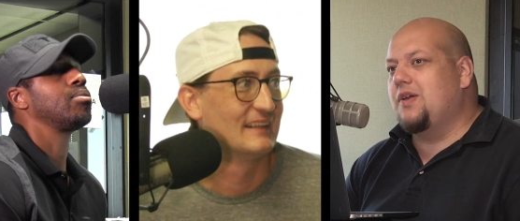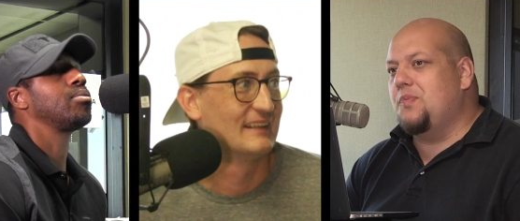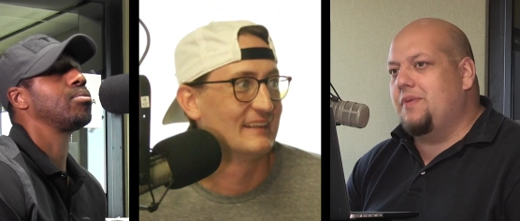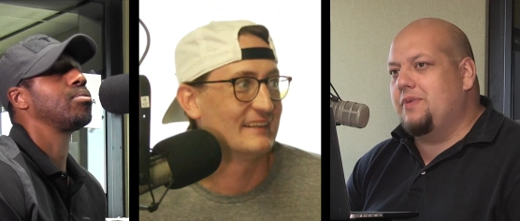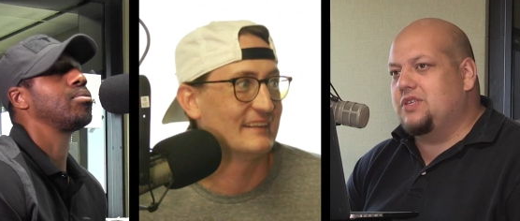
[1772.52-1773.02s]

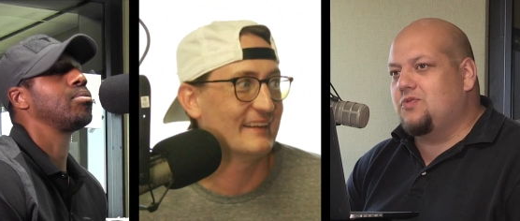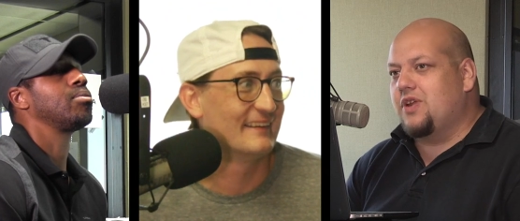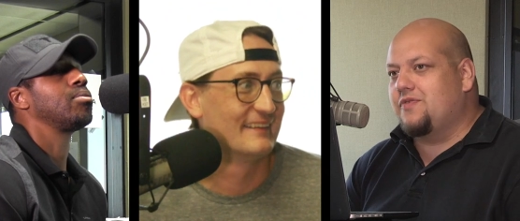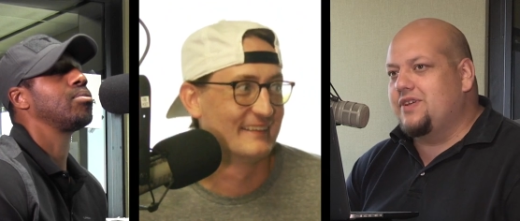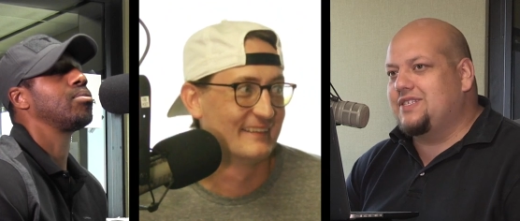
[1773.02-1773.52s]
Speaker 1: commitments yeah.
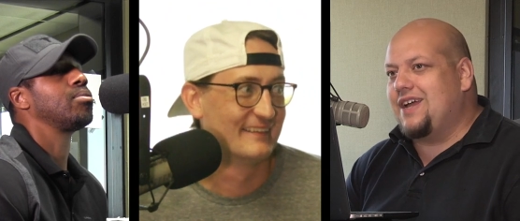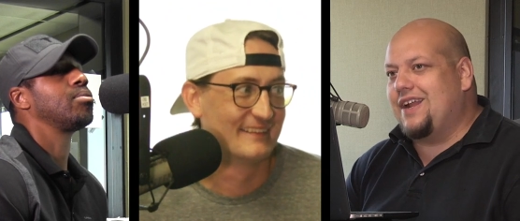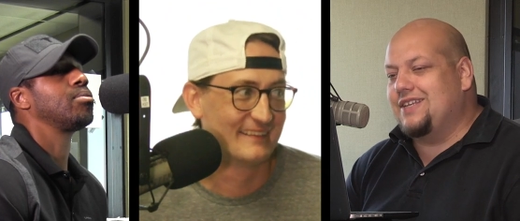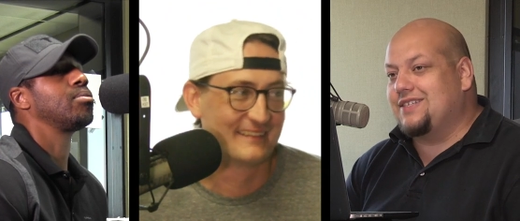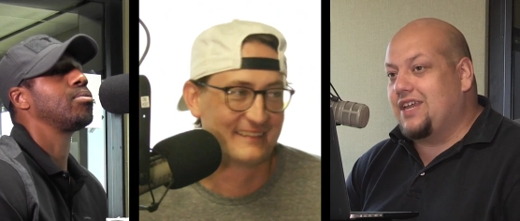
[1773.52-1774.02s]
23
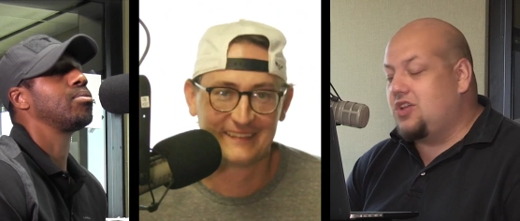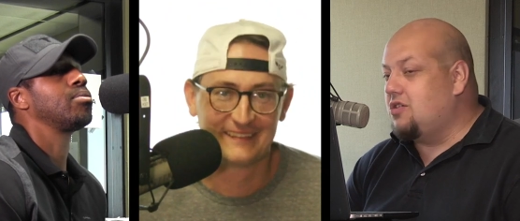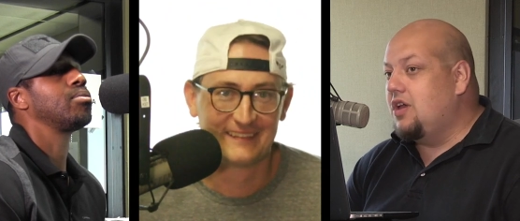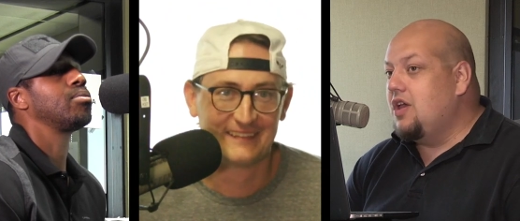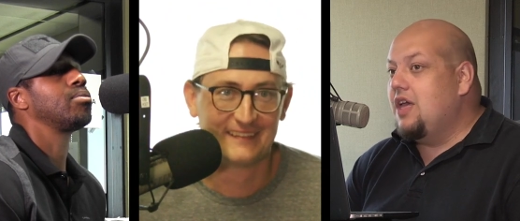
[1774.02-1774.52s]
signees like
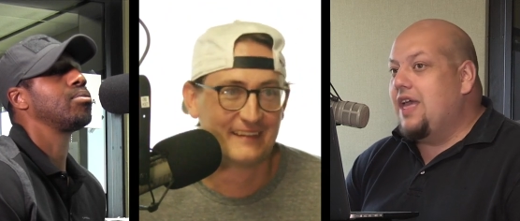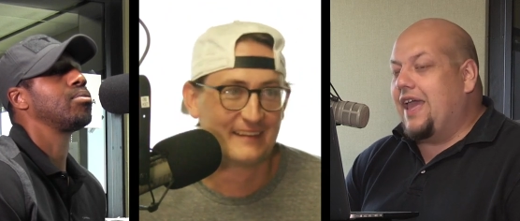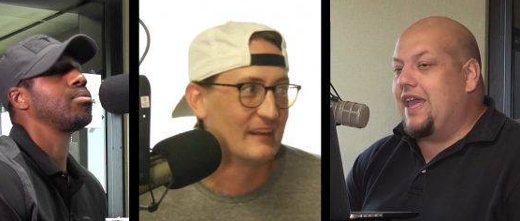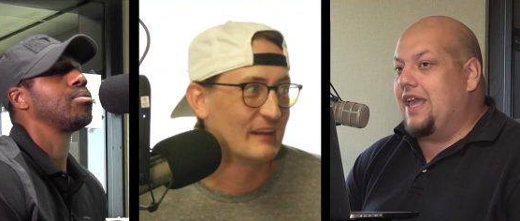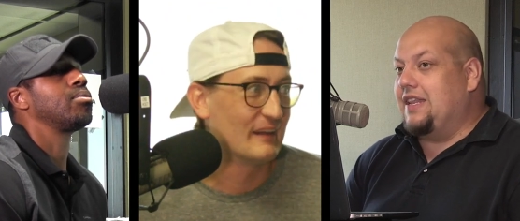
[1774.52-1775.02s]
you're
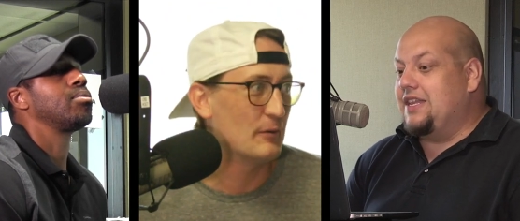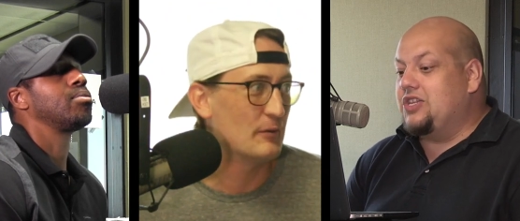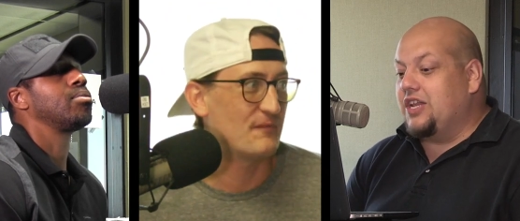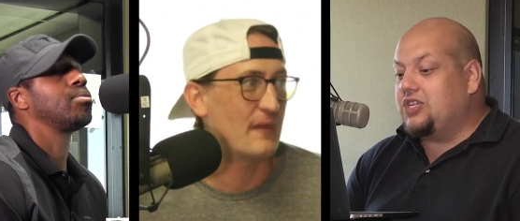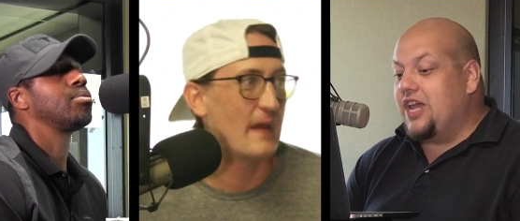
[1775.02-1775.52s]
it, it, it
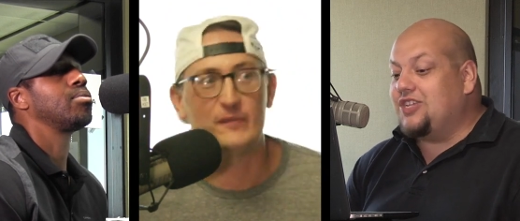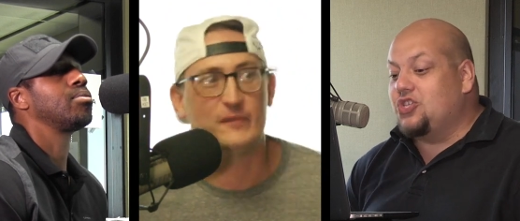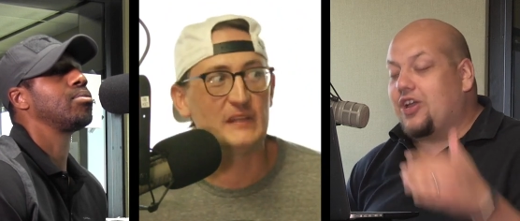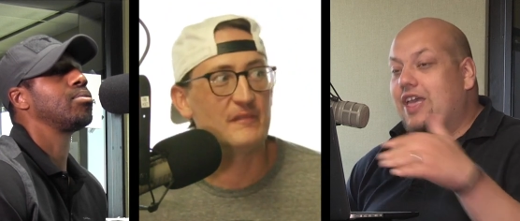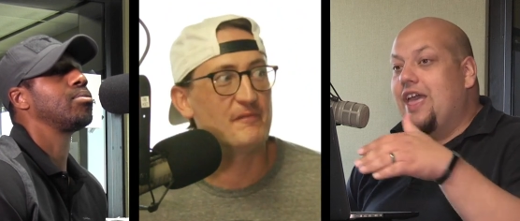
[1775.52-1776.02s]
was it, Fab it
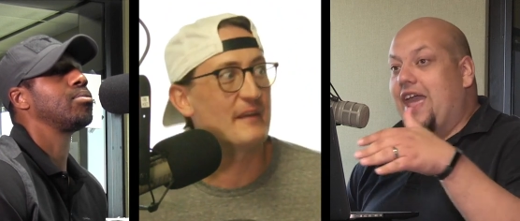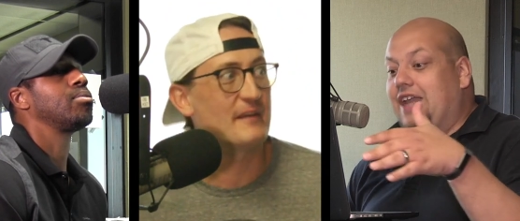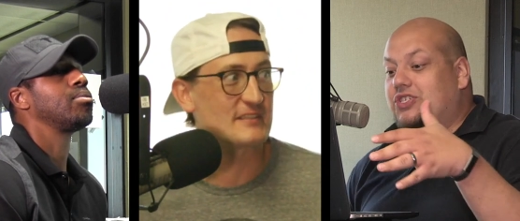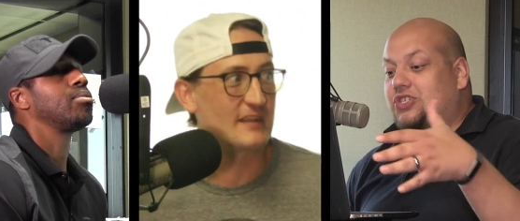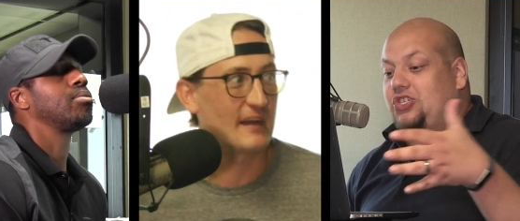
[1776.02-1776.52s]

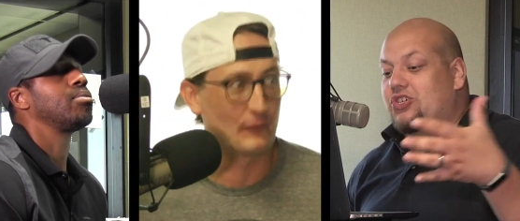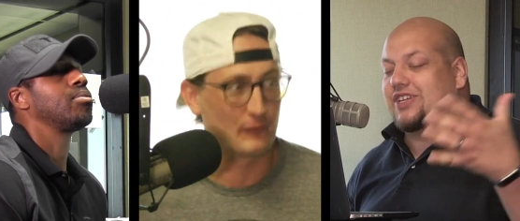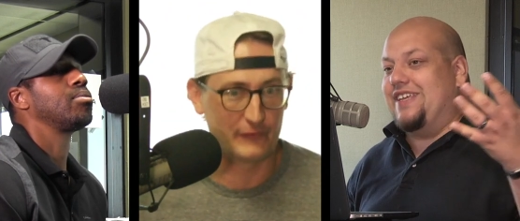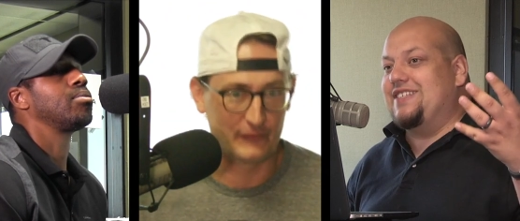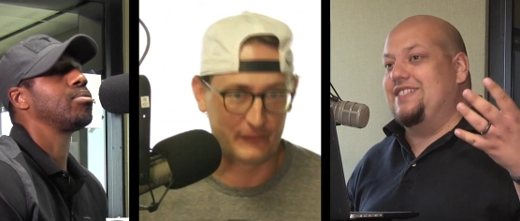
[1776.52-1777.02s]
55 took, style it
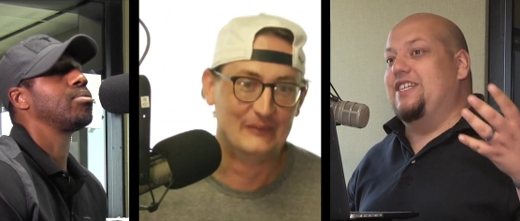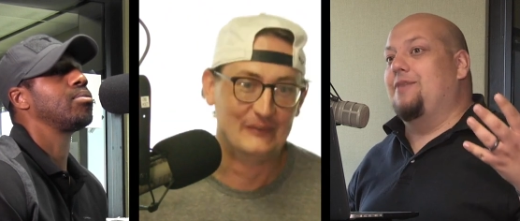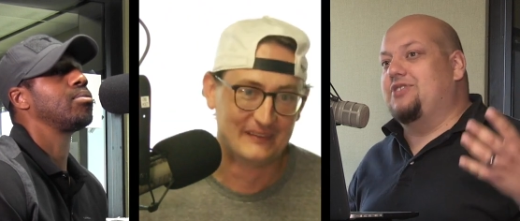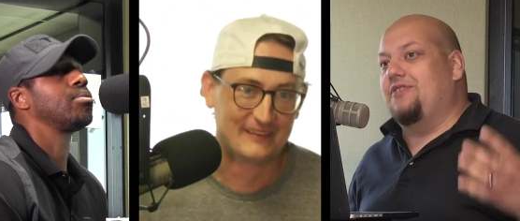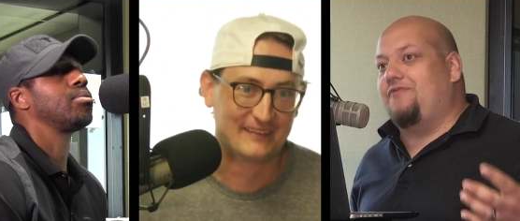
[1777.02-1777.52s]
took still. this
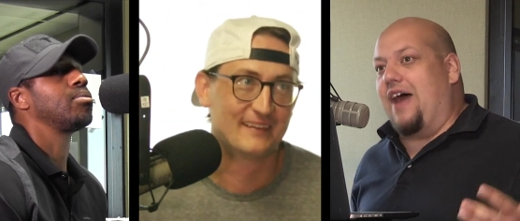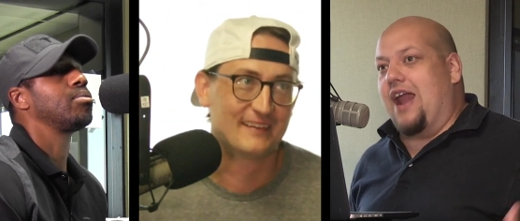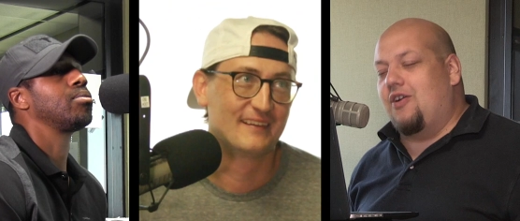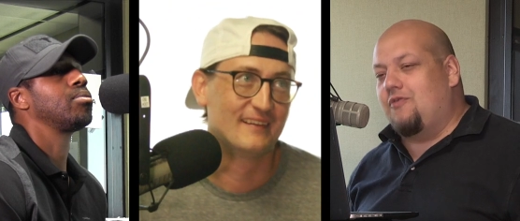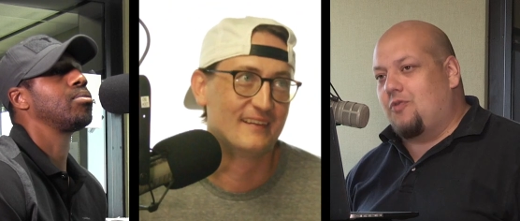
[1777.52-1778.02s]
dumpster
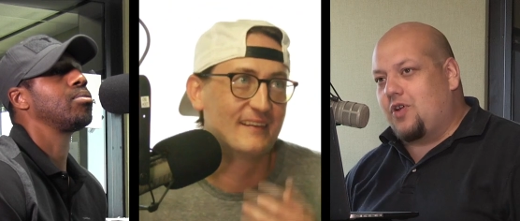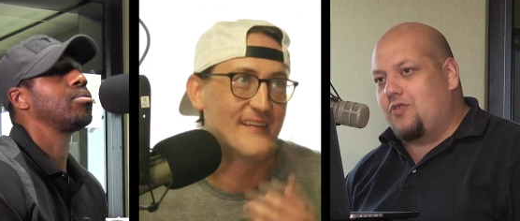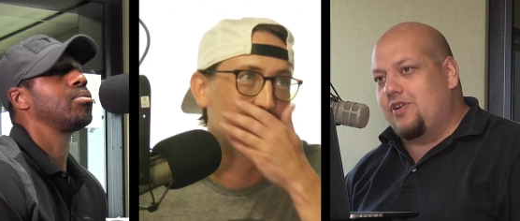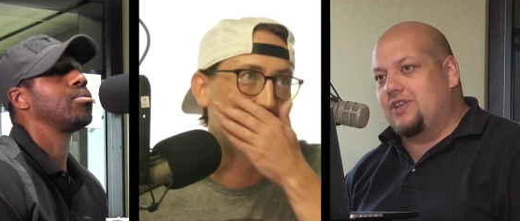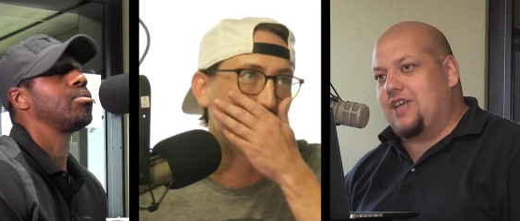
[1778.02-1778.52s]
fire of a
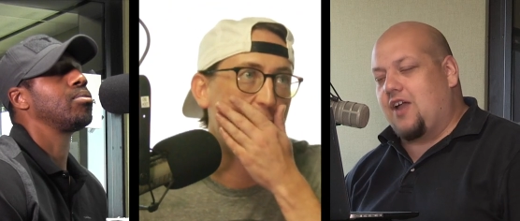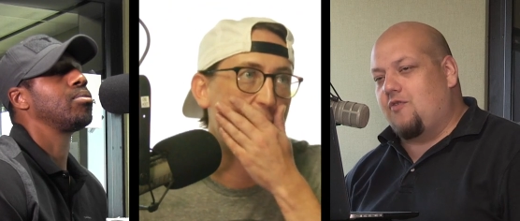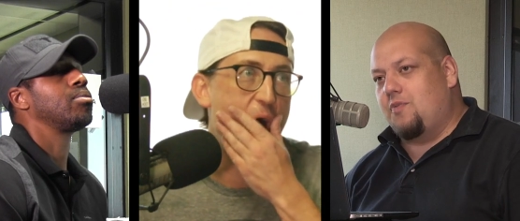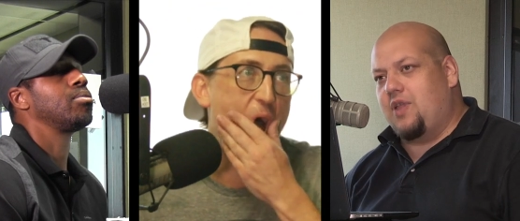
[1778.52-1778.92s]
recruiting cycle and be